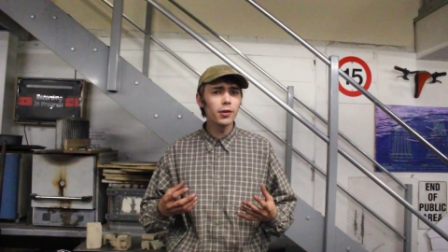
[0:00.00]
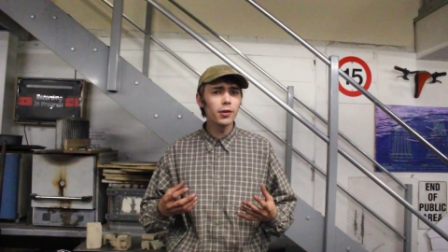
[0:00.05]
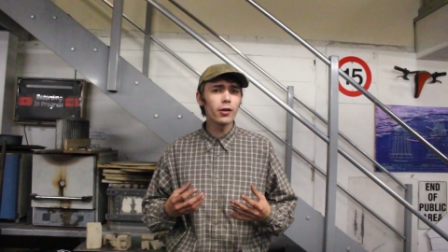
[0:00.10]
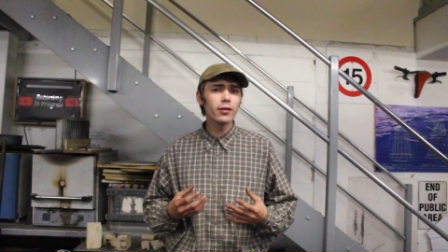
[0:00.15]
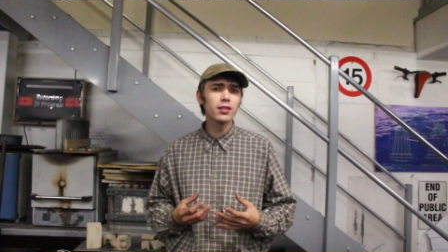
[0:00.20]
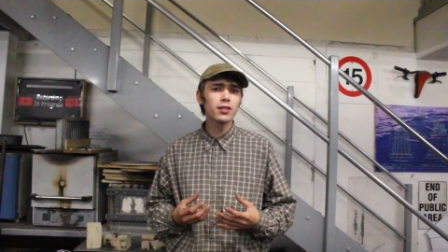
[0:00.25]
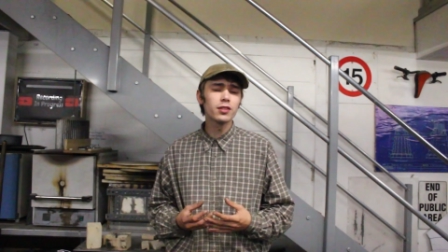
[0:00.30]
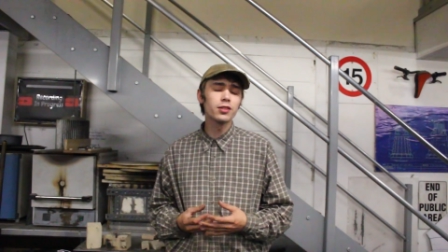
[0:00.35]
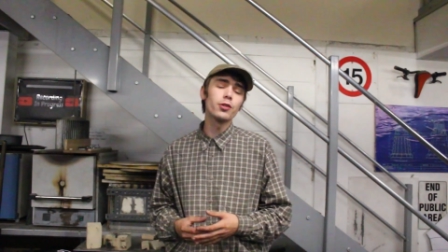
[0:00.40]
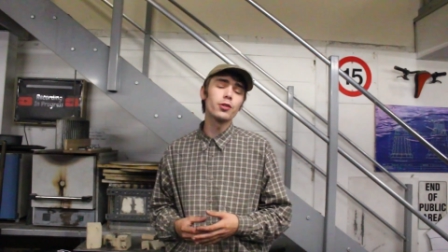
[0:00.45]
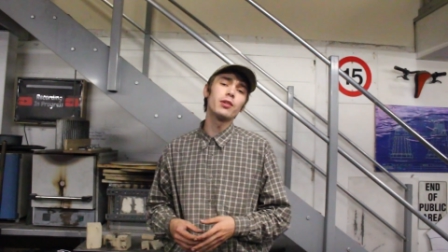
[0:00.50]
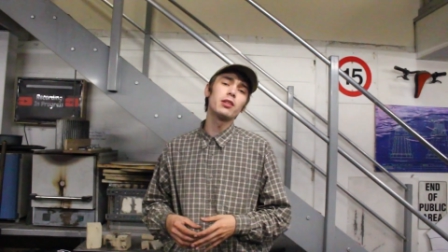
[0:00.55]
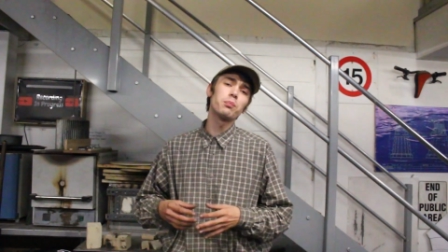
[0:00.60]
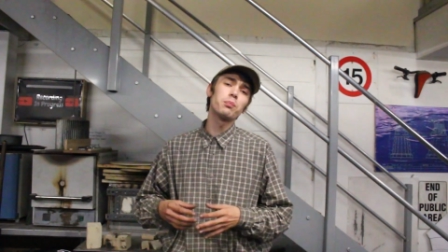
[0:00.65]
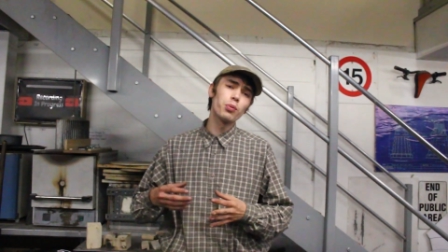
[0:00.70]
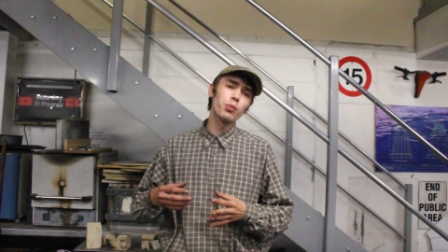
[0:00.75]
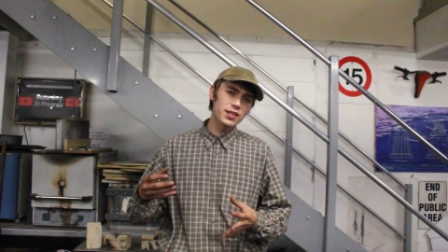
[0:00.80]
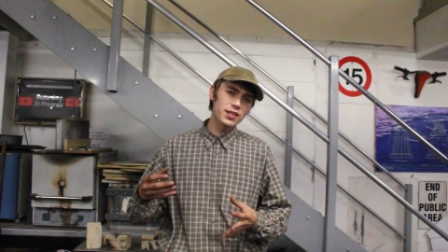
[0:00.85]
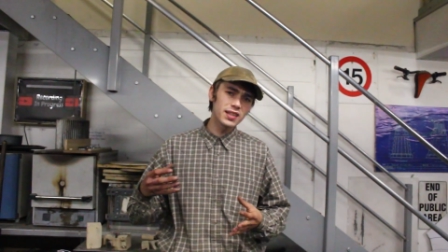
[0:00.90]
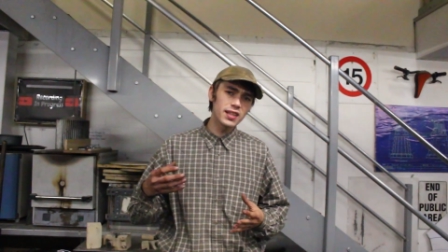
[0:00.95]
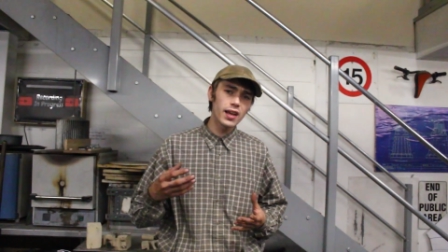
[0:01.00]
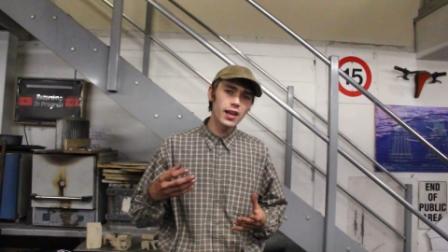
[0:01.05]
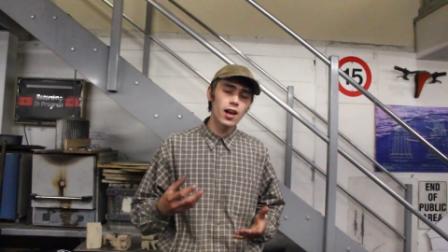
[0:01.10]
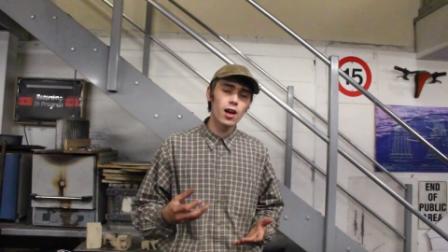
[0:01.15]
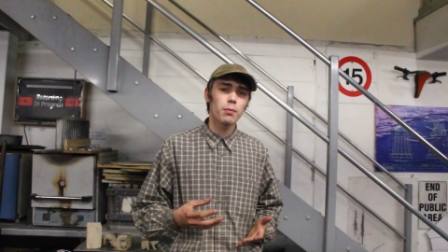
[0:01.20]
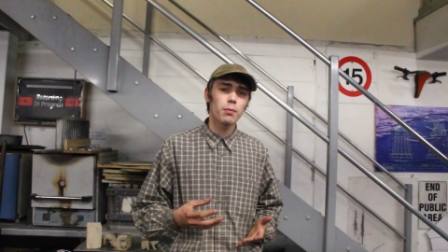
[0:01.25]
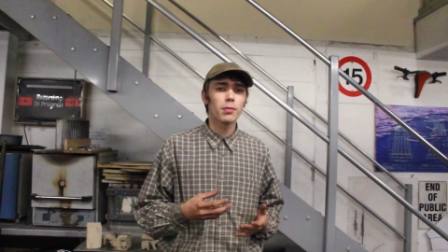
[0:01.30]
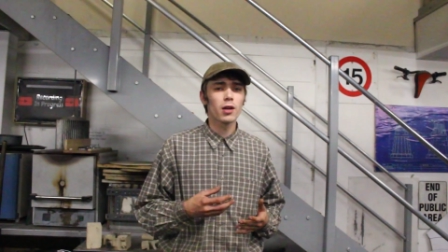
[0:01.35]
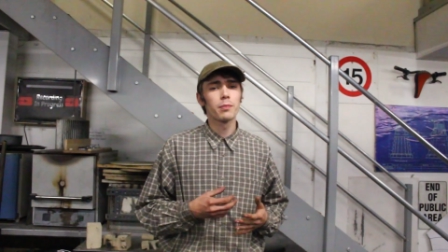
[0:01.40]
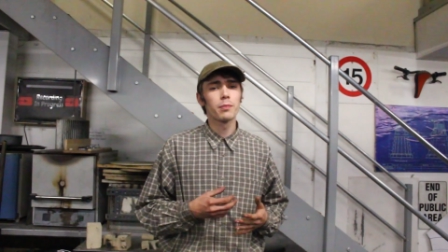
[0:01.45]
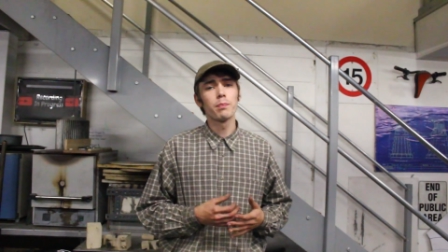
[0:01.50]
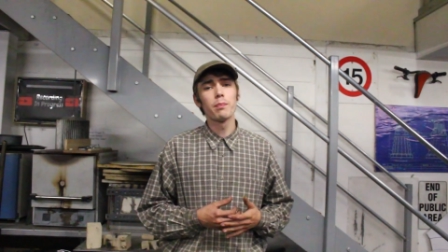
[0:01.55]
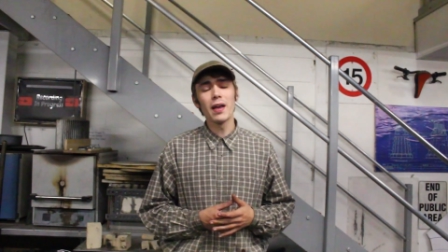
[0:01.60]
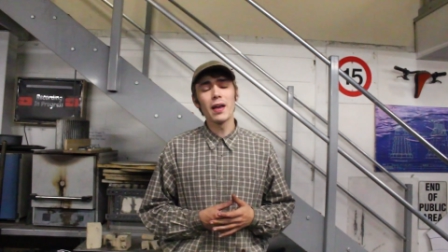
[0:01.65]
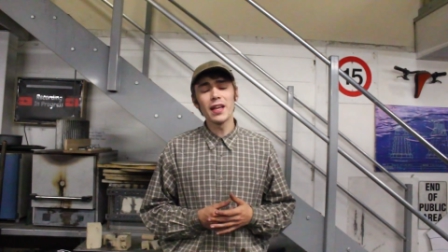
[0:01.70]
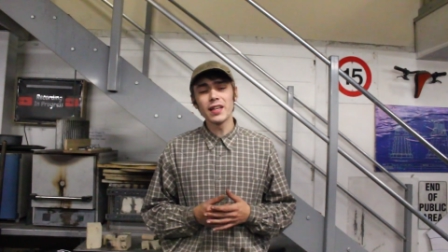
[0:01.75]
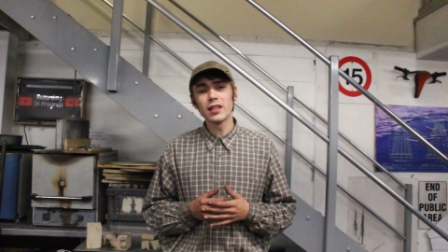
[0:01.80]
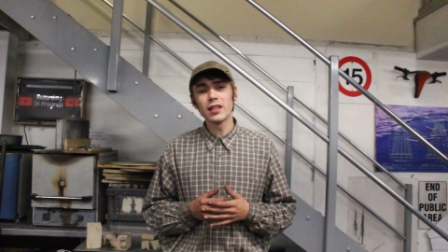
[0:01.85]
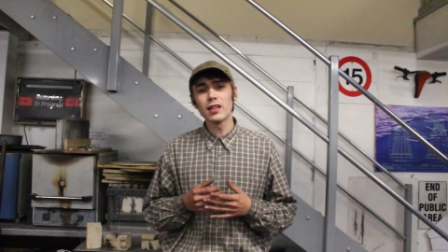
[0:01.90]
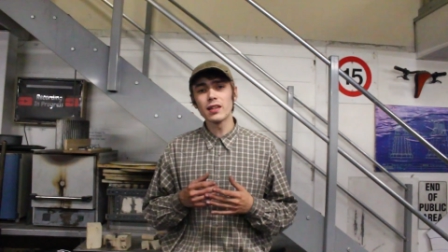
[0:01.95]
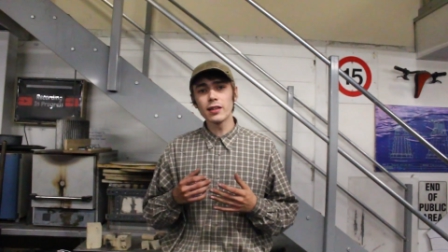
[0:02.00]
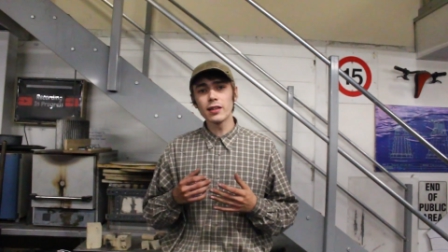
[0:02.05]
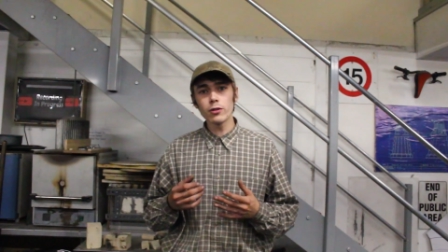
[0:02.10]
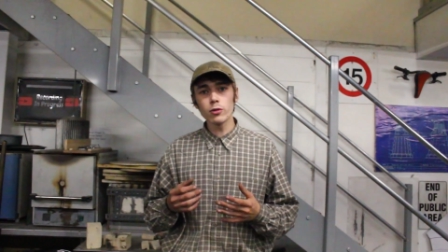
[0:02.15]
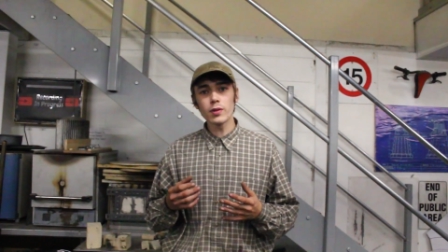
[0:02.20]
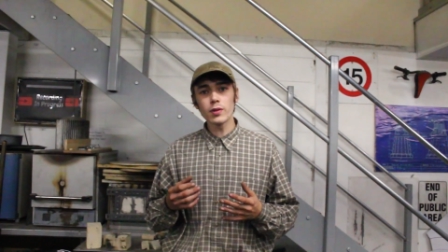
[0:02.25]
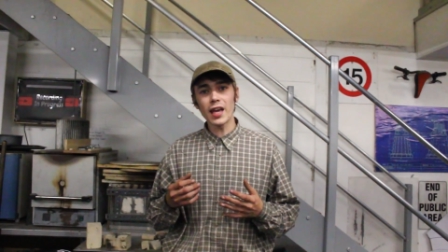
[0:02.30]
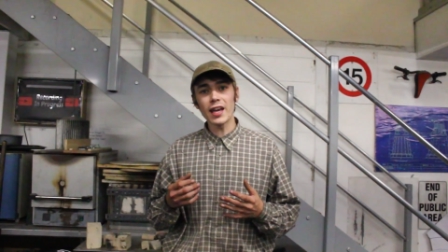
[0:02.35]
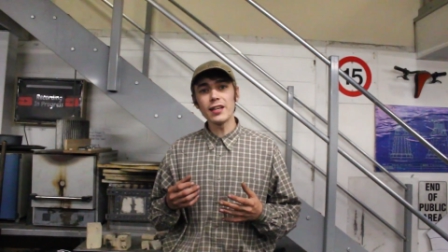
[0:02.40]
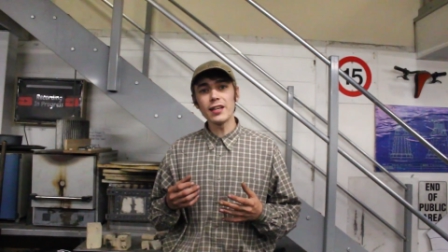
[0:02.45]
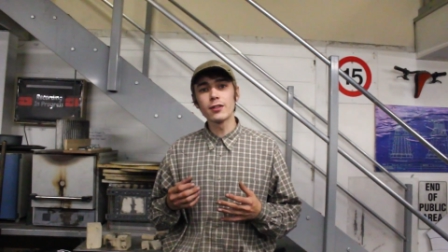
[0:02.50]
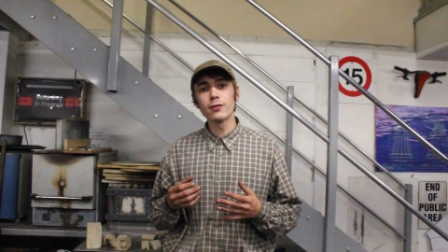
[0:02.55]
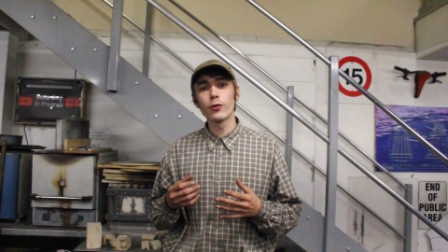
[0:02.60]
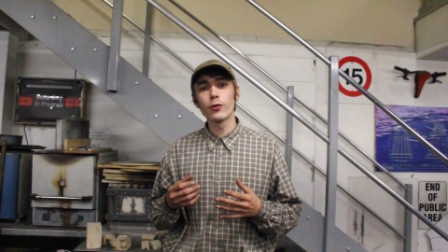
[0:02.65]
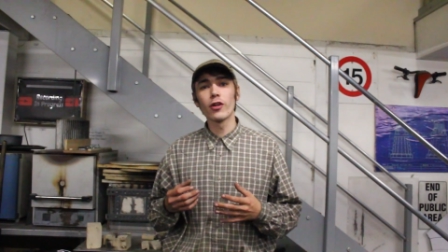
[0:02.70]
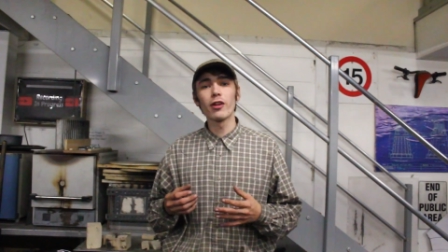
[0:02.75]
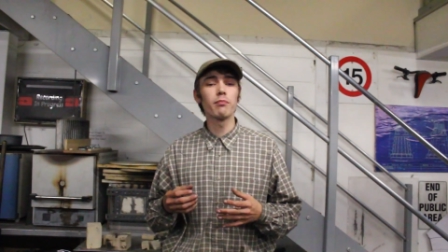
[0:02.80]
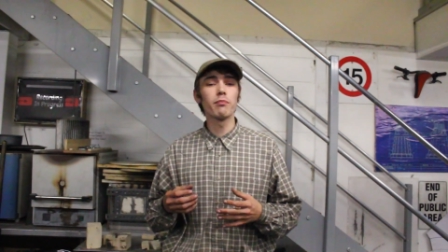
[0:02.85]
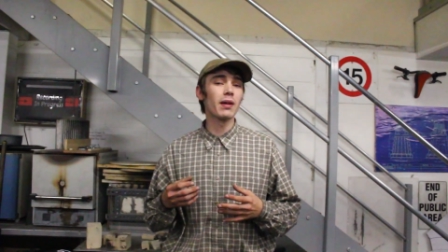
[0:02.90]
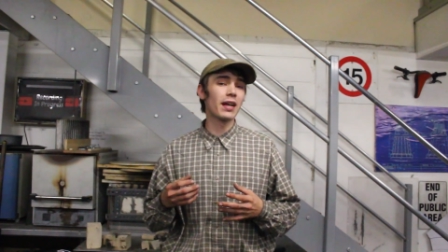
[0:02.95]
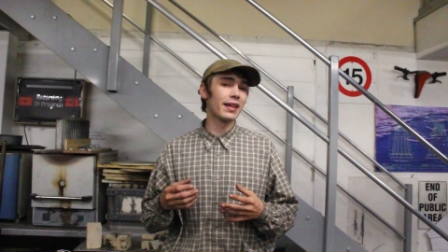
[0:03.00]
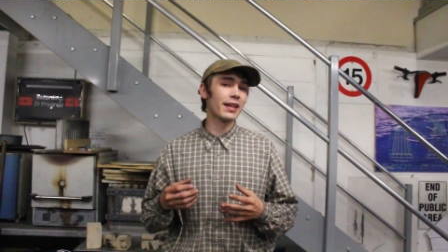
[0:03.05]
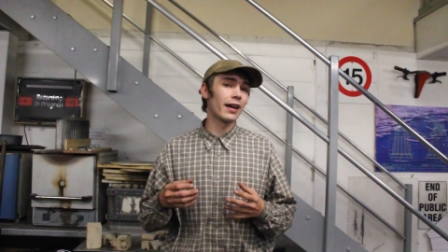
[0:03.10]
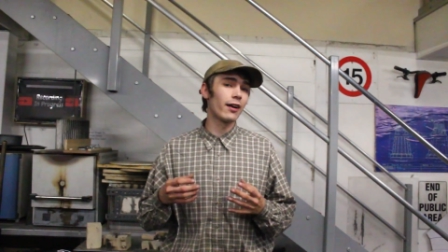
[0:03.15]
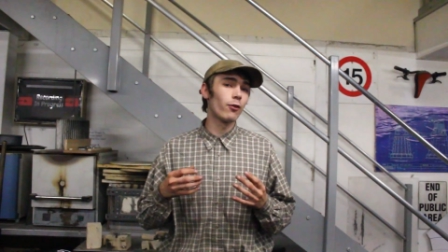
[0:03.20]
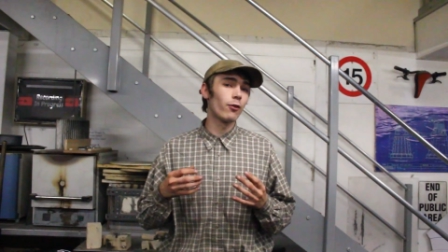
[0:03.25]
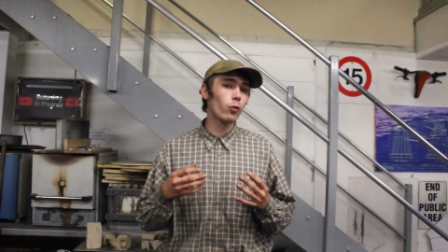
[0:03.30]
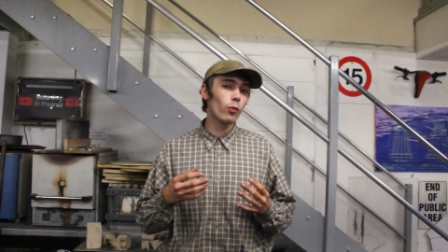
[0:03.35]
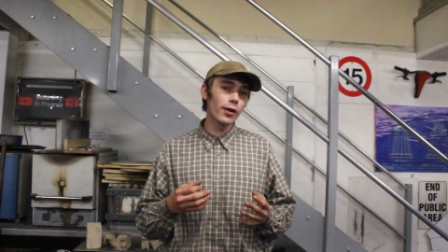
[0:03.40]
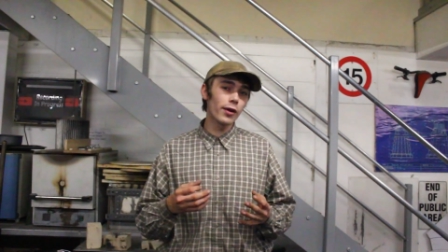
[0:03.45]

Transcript: I'm going to do is pretty it up by making a little case for it made out of